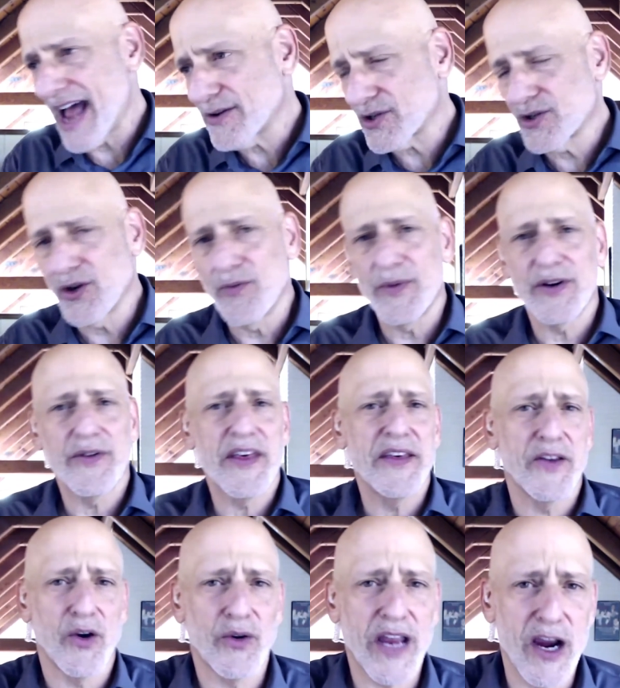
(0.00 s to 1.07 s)
how stupid are
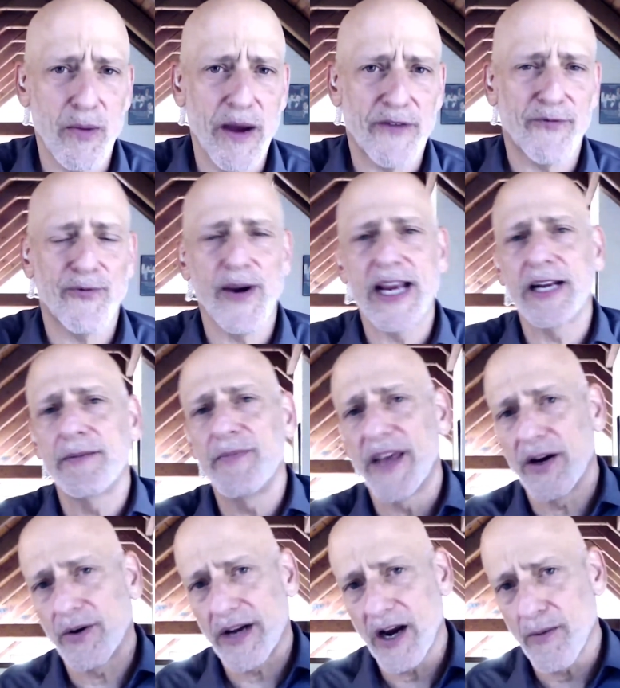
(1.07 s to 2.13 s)
they? They don't care about freedom.
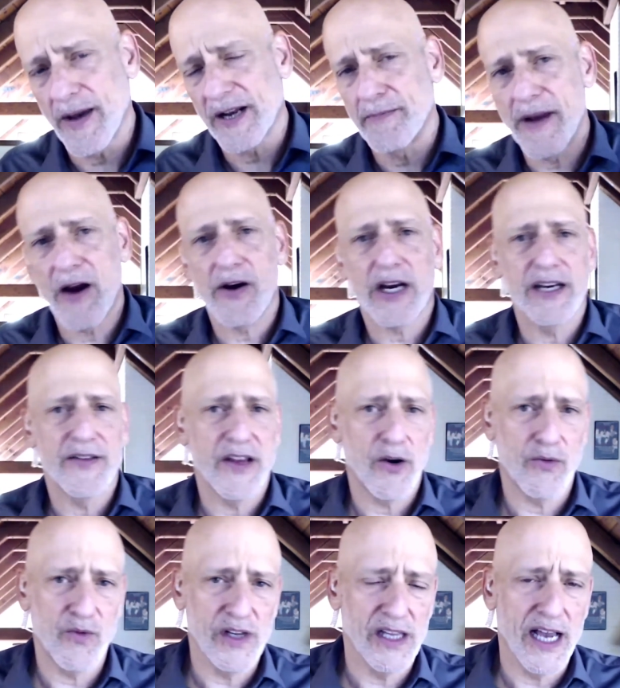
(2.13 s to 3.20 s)
They don't care about America. They
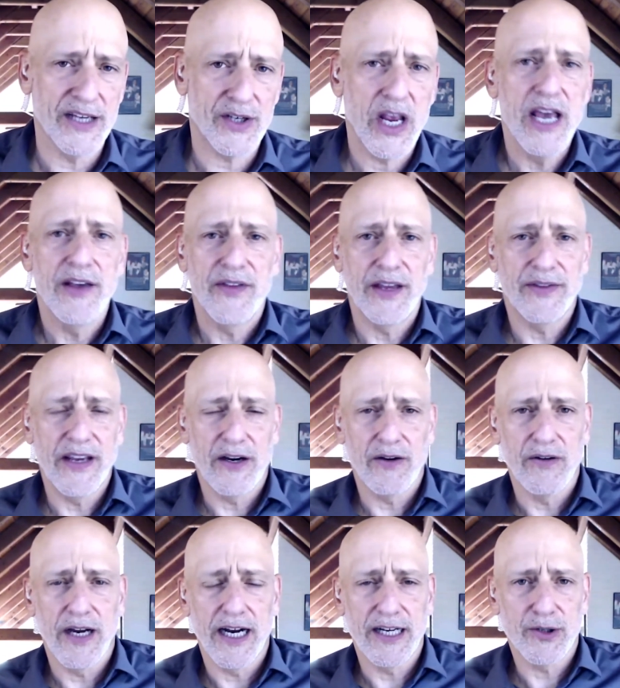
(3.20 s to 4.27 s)
don't realize that
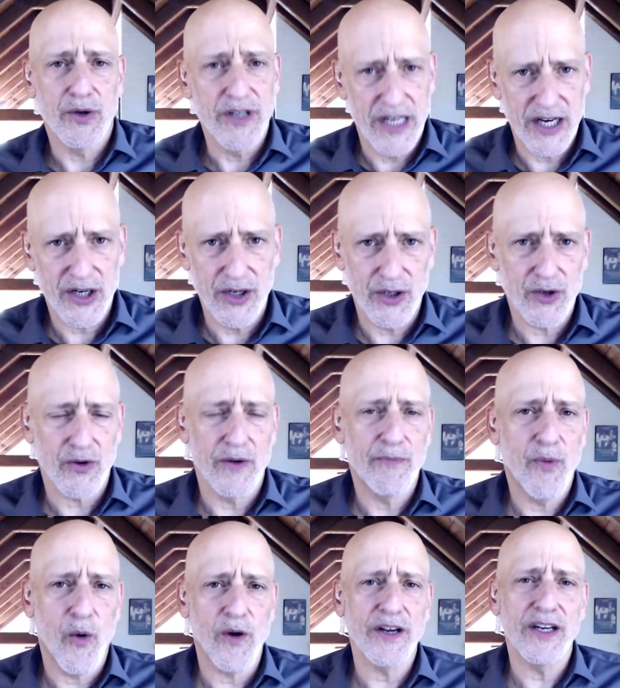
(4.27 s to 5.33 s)
their traditions are
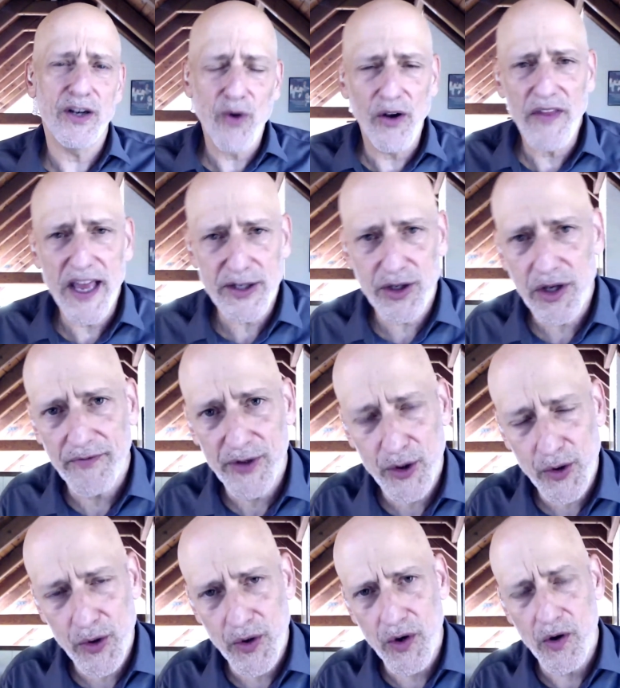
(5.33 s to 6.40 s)
important. And all that stuff
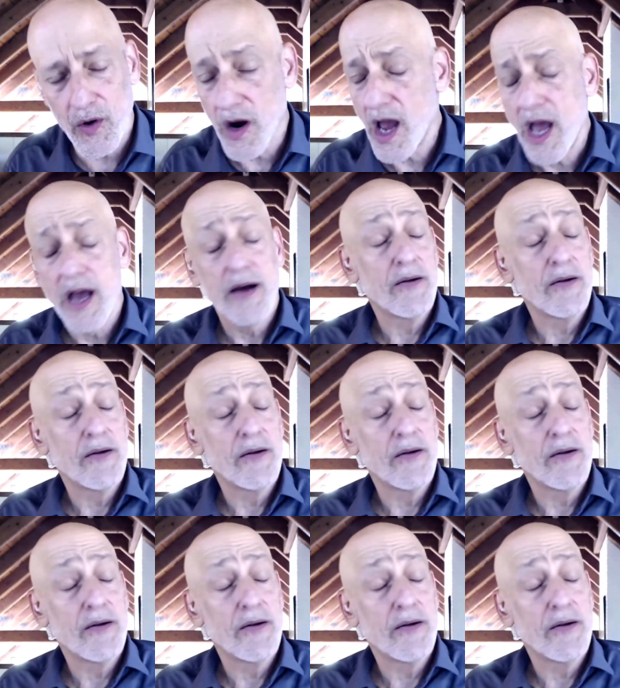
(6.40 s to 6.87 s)
is true.